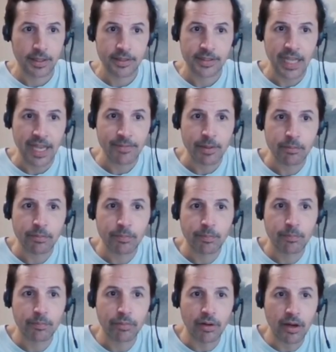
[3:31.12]
Saffman
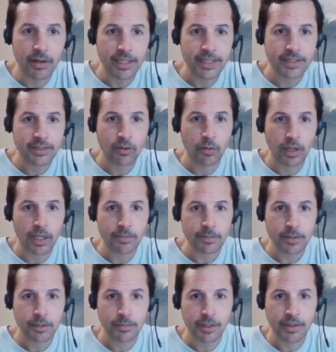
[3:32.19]
brought his quantum
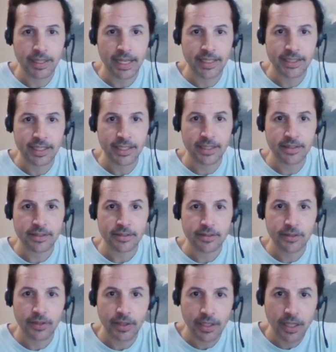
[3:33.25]
computing ideas
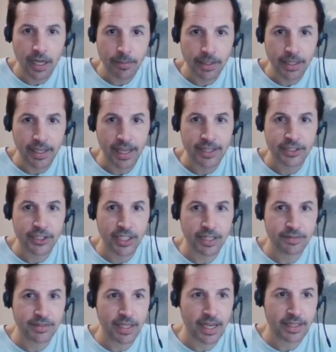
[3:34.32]
to the company as
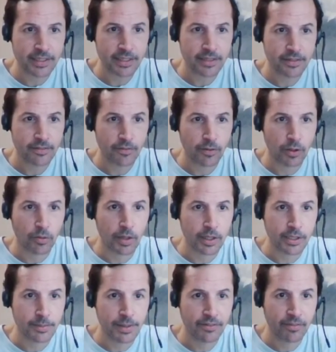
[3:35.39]
chief scientist for
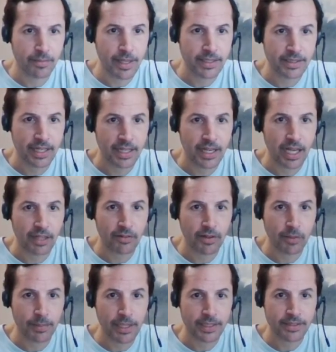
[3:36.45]
quantum information at
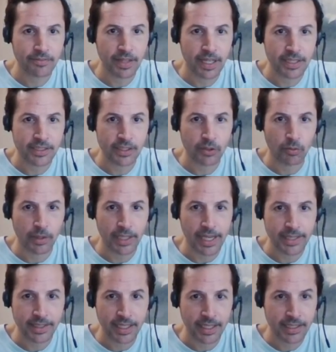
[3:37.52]
Colorado-based Inflection in
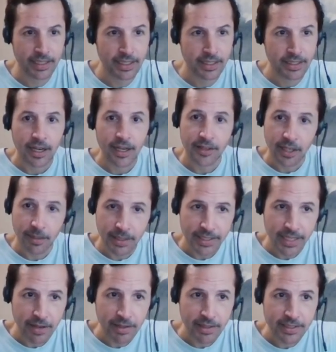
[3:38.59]
2018, and the company
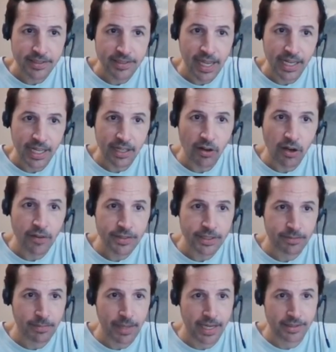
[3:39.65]
now has a satellite office
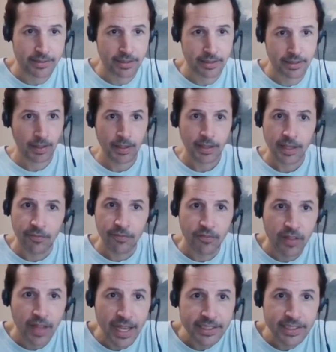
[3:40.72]
in Madison.
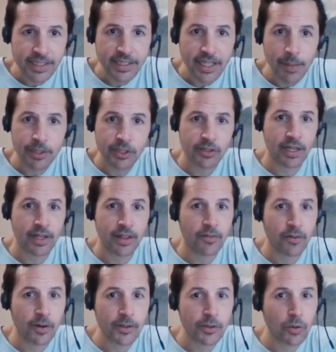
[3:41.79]
Inflection demonstrated the
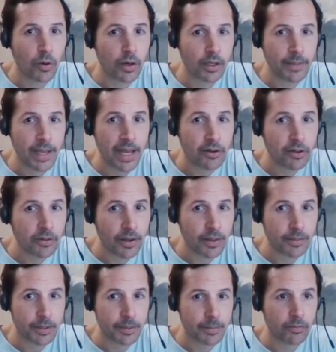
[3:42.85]
first quantum
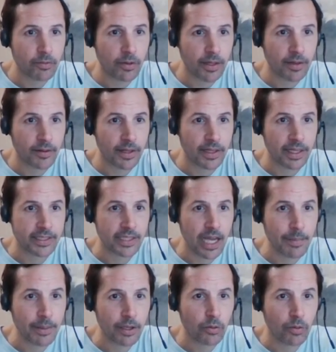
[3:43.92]
algorithm to be run on an
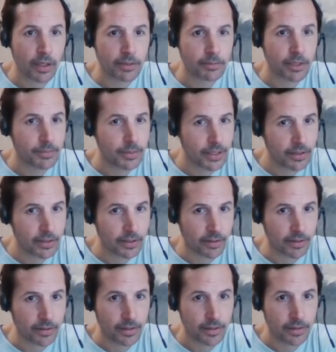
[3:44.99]
atomic quantum computer.